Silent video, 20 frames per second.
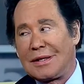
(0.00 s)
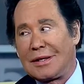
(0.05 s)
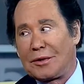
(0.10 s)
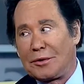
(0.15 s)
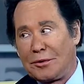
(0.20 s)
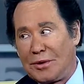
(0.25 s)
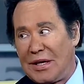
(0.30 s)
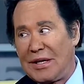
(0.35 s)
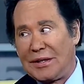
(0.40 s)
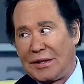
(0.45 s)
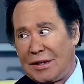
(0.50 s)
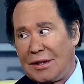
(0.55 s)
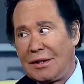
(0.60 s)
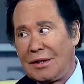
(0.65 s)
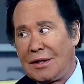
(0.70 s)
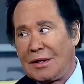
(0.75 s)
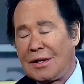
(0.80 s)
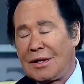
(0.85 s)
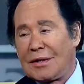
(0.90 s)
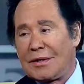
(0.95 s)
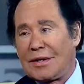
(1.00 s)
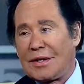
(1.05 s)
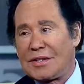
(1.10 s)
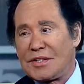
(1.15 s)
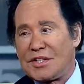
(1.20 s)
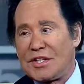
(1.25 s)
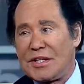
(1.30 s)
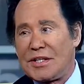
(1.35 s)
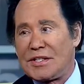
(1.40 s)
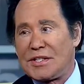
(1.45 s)
arena
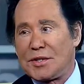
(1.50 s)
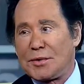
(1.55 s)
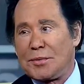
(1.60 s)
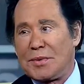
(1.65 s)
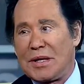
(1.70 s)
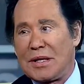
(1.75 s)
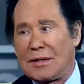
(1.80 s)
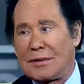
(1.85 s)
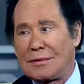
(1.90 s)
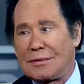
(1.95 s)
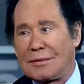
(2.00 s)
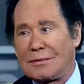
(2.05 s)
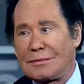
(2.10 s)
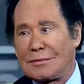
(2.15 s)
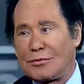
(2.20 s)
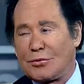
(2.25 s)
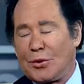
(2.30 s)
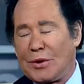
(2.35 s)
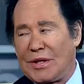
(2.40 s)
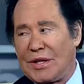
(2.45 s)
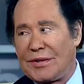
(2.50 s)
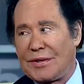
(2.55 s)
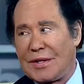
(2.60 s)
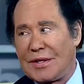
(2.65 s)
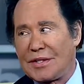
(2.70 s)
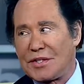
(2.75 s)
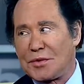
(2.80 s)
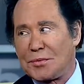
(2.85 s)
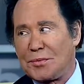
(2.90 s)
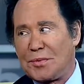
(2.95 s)
that seats about
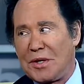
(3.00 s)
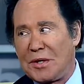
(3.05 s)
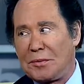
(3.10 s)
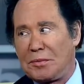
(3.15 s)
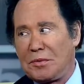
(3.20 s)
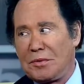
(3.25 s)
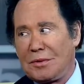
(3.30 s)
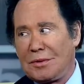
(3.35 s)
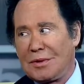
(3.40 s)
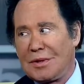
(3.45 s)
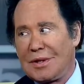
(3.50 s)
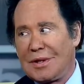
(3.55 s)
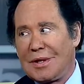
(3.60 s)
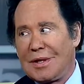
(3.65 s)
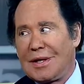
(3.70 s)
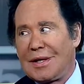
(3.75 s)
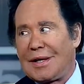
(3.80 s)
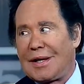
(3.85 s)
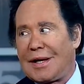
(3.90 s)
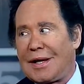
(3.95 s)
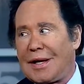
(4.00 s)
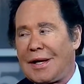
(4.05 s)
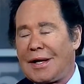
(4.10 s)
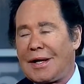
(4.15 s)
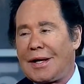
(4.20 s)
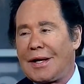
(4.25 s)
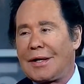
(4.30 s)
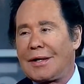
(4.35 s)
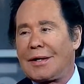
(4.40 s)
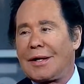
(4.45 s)
20,000 people.
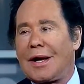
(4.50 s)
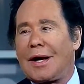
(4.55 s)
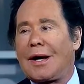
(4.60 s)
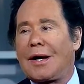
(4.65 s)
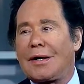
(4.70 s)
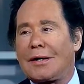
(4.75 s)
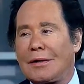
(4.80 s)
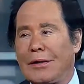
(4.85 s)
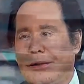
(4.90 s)
And I